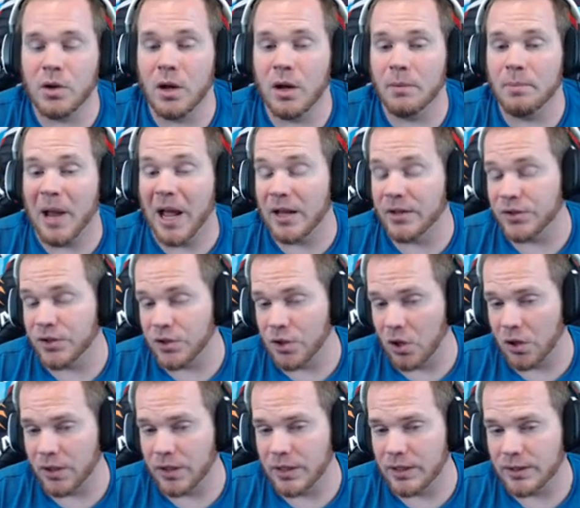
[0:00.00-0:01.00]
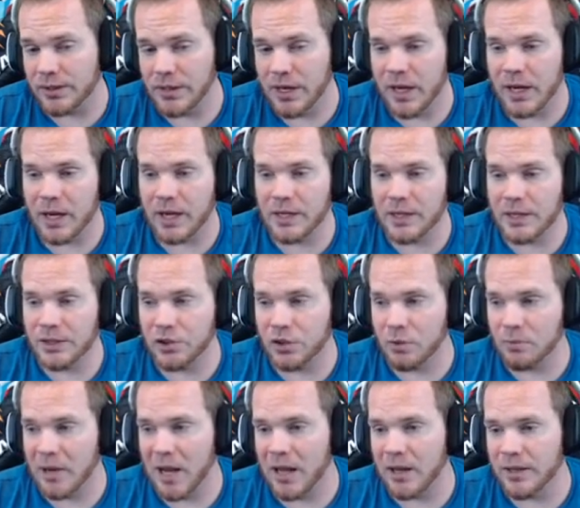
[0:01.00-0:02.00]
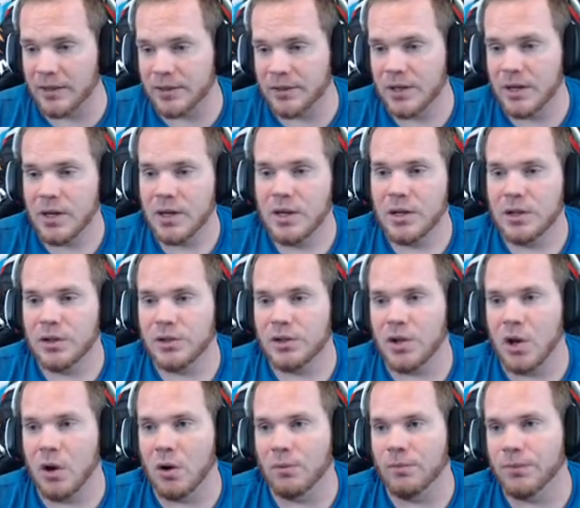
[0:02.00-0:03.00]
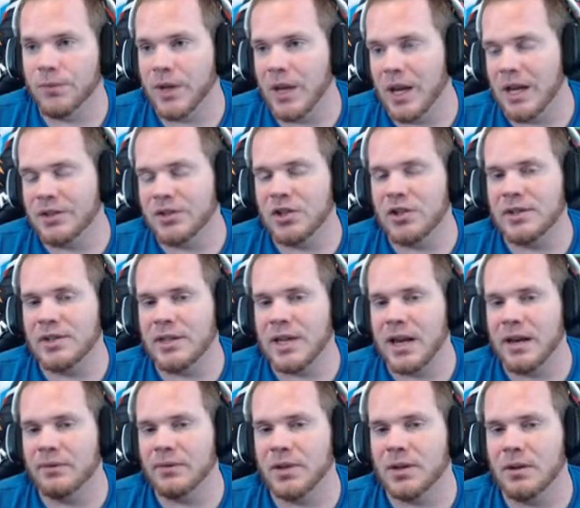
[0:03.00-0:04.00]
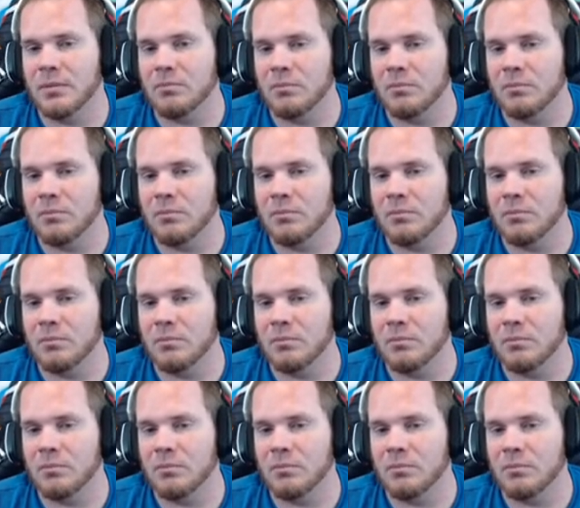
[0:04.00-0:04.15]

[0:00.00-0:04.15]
Palace of Darkness and Eastern Palace. So it just saves them,